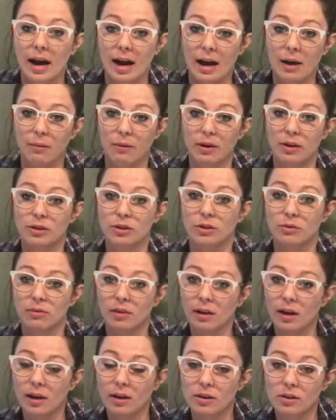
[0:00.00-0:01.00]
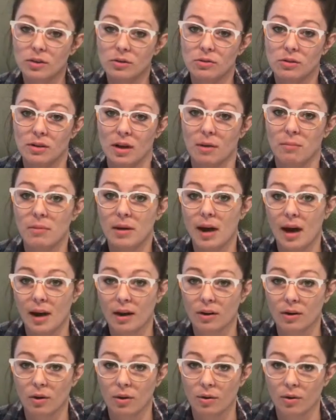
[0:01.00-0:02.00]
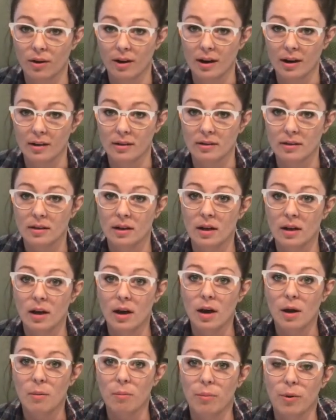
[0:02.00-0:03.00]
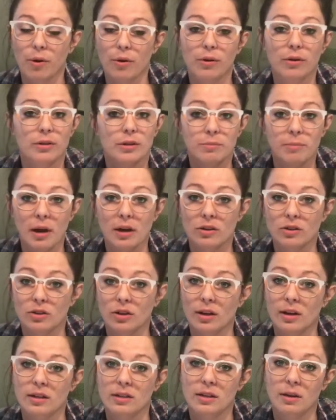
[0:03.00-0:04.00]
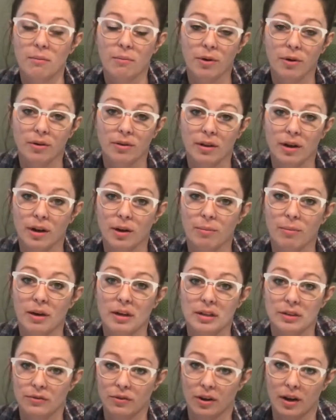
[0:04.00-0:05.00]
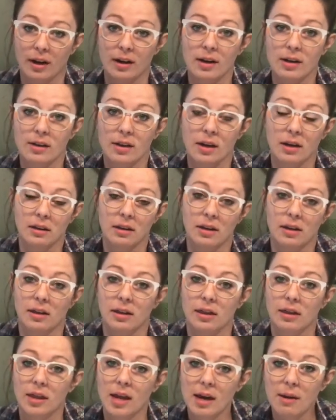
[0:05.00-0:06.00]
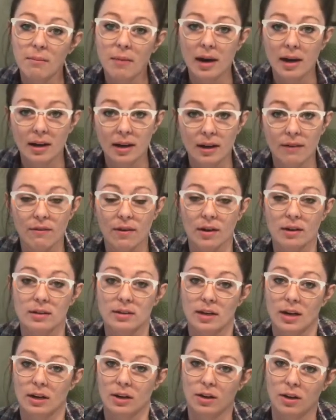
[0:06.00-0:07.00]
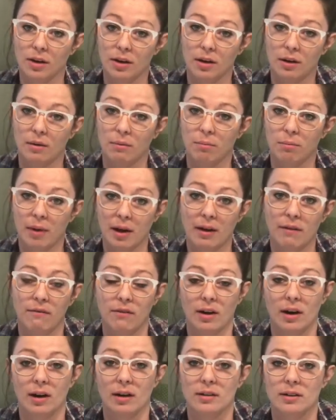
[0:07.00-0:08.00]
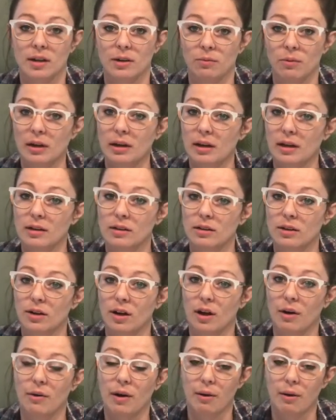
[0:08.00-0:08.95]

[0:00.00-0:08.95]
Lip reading: I wanted to again do subcategories per specialist and per therapist for anything that they might give us that could benefit us and we need to know.